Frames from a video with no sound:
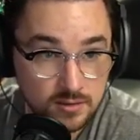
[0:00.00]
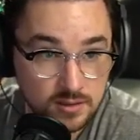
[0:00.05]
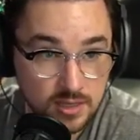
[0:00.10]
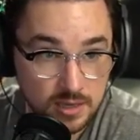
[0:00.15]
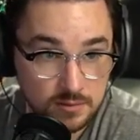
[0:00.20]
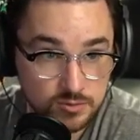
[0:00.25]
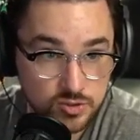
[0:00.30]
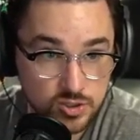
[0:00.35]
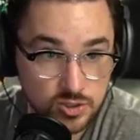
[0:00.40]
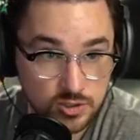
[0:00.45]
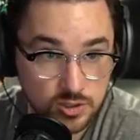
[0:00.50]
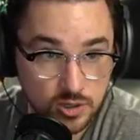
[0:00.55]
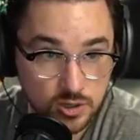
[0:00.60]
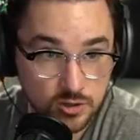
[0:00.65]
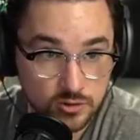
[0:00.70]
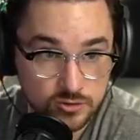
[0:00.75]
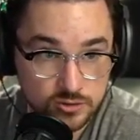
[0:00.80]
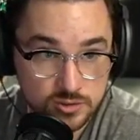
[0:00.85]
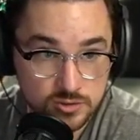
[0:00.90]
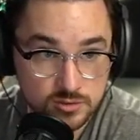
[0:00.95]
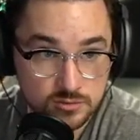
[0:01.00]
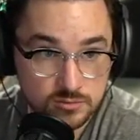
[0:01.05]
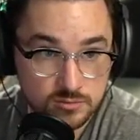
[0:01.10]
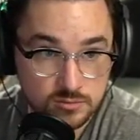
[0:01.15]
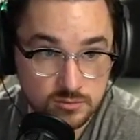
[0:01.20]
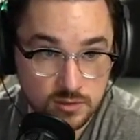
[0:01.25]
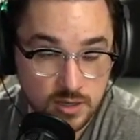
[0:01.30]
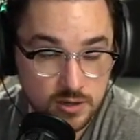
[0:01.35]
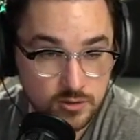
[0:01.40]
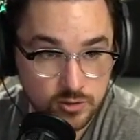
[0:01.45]
game studios.
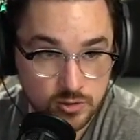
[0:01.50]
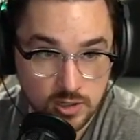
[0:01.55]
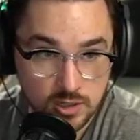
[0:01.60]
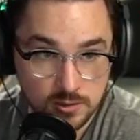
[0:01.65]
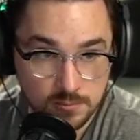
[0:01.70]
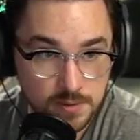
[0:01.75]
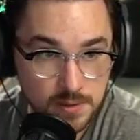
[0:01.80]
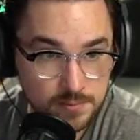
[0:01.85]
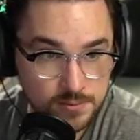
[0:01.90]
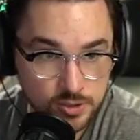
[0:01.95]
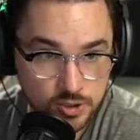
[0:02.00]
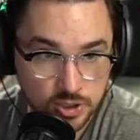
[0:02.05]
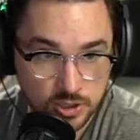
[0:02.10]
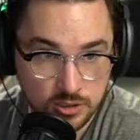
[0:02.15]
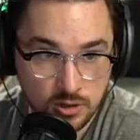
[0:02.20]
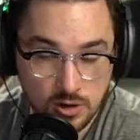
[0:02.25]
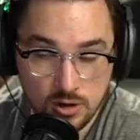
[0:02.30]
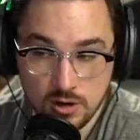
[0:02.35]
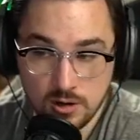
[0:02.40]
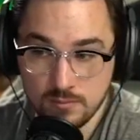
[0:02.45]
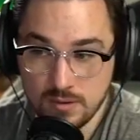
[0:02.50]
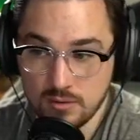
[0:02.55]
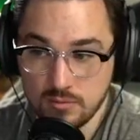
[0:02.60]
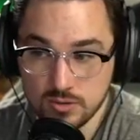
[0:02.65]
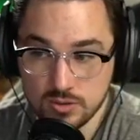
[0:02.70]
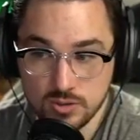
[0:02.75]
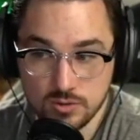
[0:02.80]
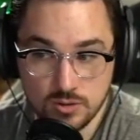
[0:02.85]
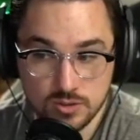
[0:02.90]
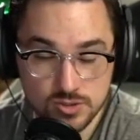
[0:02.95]
I would create a publishing arm. I
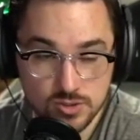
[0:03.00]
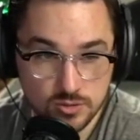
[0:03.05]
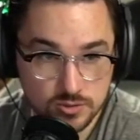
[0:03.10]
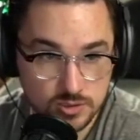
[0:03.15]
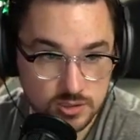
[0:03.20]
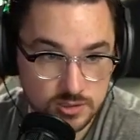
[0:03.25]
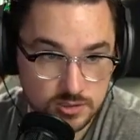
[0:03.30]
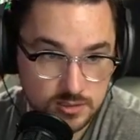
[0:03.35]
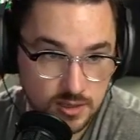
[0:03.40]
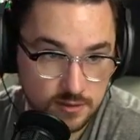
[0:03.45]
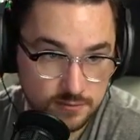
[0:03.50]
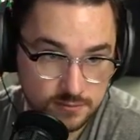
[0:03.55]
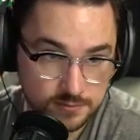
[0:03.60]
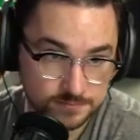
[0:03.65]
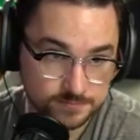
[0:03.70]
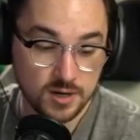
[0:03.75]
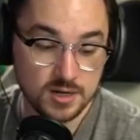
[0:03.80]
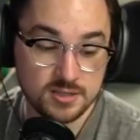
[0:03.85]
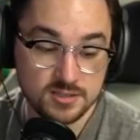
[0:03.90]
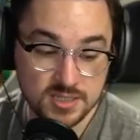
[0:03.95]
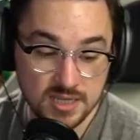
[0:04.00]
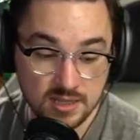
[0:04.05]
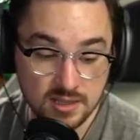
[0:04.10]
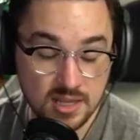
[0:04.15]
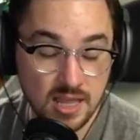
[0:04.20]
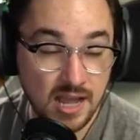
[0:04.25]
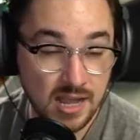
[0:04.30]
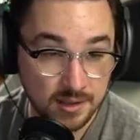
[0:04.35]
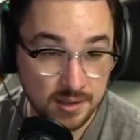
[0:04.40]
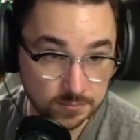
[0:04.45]
would do all sorts of stuff. We're going to see a
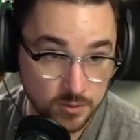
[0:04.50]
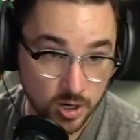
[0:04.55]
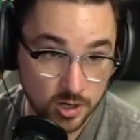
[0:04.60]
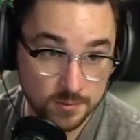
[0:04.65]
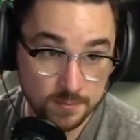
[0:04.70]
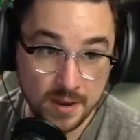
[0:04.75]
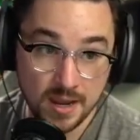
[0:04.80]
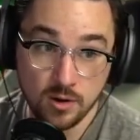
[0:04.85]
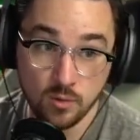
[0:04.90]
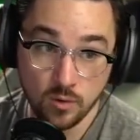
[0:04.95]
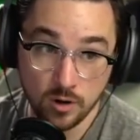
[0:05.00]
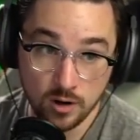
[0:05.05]
lot. Mark my